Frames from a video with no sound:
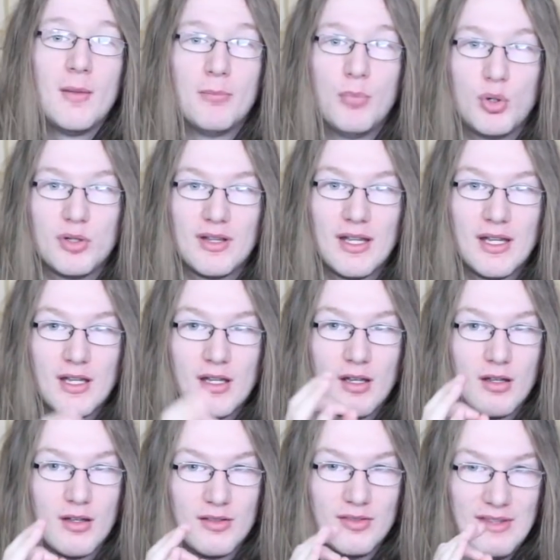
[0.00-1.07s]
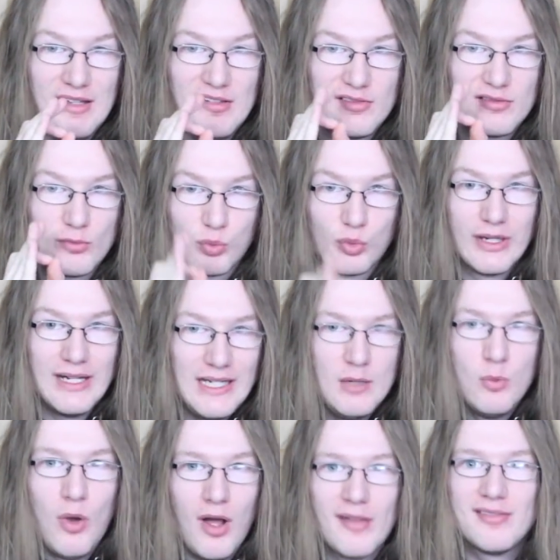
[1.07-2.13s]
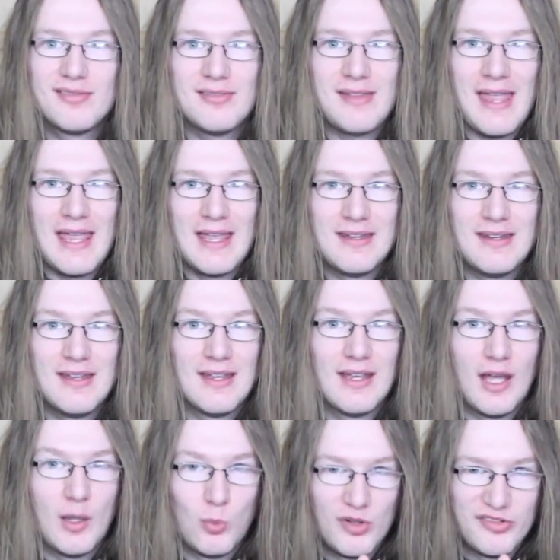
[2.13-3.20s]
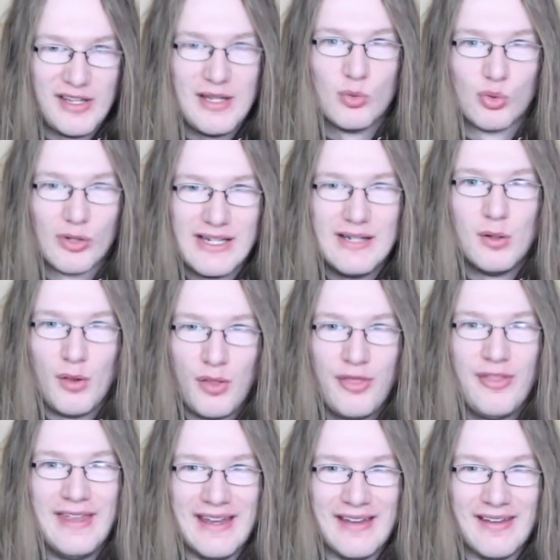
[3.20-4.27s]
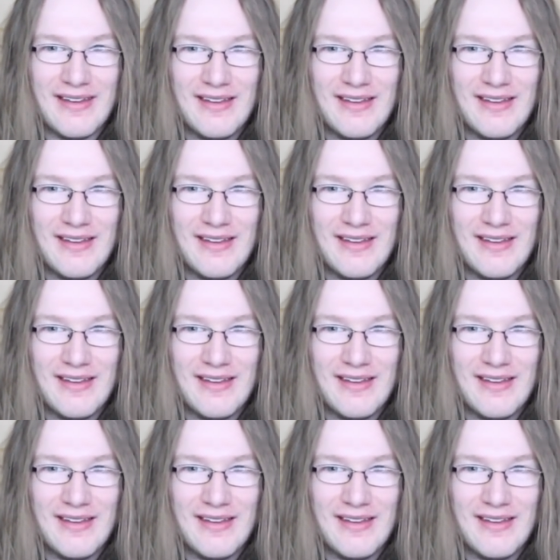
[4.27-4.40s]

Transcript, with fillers: but this really was said and was a real thing.